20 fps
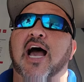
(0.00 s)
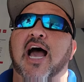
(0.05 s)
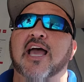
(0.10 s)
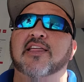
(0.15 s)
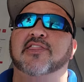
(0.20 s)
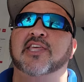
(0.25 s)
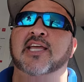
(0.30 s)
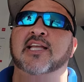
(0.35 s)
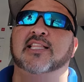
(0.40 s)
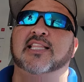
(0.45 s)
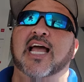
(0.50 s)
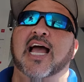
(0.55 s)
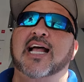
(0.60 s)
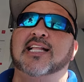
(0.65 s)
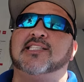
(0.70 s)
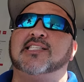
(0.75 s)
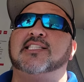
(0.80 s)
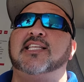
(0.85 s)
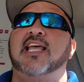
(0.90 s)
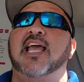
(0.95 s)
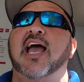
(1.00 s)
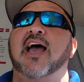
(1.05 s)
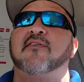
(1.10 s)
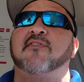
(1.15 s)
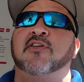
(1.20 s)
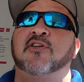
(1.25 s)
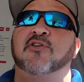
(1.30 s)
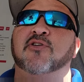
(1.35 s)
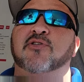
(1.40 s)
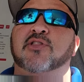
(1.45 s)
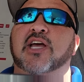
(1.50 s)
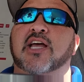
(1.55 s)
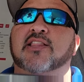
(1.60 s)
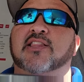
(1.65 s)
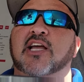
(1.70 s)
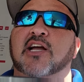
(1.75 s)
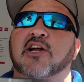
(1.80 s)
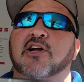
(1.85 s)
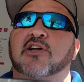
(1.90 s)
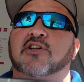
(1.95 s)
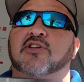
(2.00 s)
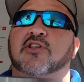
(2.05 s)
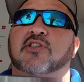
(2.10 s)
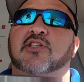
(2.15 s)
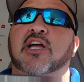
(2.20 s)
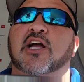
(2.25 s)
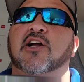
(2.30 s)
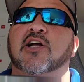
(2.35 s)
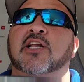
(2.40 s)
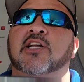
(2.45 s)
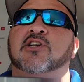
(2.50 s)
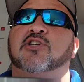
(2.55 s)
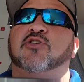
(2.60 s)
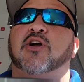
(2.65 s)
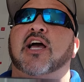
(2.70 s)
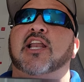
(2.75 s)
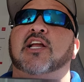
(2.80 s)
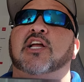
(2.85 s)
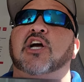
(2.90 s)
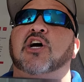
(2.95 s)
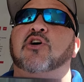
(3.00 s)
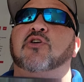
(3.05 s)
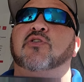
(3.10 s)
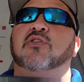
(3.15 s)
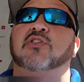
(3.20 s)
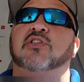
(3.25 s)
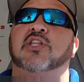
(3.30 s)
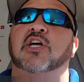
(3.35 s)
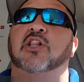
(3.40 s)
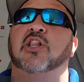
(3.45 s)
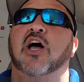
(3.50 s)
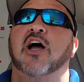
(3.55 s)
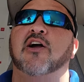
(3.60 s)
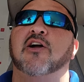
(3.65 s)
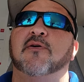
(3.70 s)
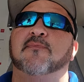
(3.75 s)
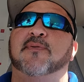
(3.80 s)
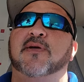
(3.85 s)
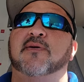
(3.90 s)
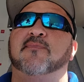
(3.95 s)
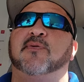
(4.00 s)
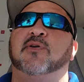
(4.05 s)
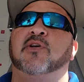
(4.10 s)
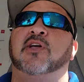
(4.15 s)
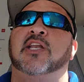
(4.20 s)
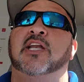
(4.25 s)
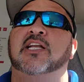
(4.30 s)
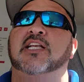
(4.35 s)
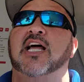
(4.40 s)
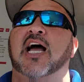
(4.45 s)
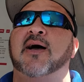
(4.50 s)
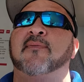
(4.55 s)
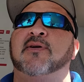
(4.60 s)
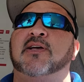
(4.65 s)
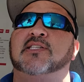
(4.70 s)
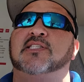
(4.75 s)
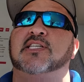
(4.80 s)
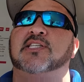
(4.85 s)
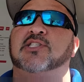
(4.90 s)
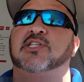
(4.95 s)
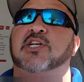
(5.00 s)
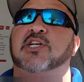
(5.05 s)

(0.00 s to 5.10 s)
I think that's the avenue that they're going to try to go, the Lara people, and Adames is